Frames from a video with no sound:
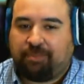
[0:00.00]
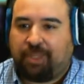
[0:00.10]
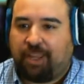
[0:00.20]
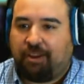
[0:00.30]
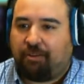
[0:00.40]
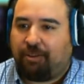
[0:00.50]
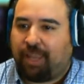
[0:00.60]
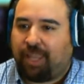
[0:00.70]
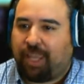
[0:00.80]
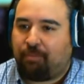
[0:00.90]

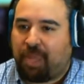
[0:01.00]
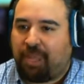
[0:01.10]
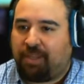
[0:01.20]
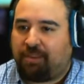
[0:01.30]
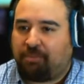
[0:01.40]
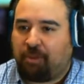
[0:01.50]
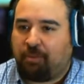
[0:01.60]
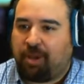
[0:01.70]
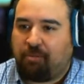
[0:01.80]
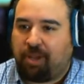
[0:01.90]
They get paid no
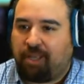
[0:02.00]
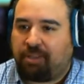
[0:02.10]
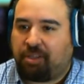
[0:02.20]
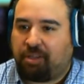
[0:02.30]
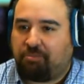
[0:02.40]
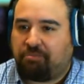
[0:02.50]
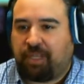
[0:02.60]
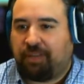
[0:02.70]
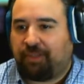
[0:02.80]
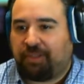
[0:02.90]
matter what, so
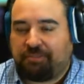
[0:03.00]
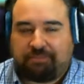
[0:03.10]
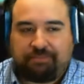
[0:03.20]
whatever.